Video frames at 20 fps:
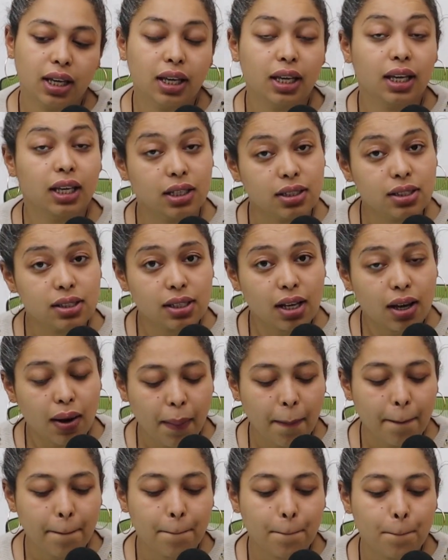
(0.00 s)
is
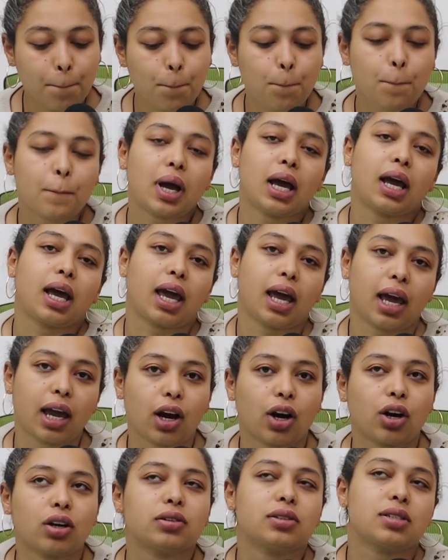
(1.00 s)

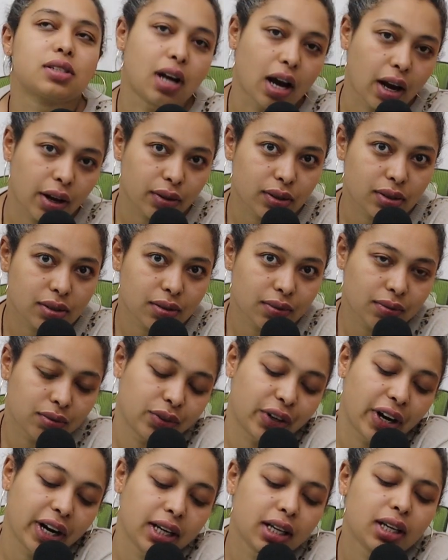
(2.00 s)
hairstyle,
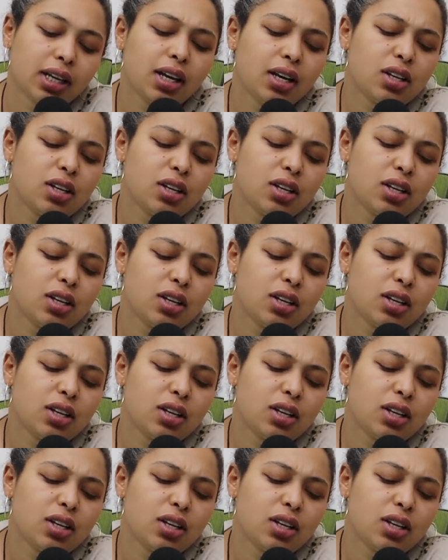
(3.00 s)
right?